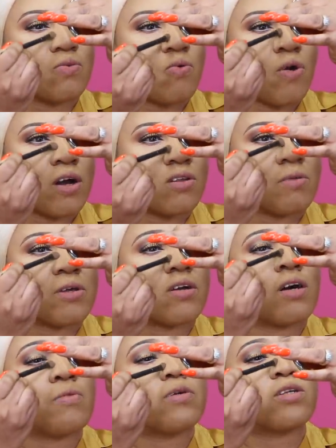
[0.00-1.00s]
who are going to be
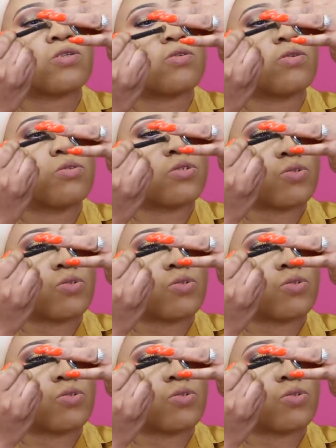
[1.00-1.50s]
coming to do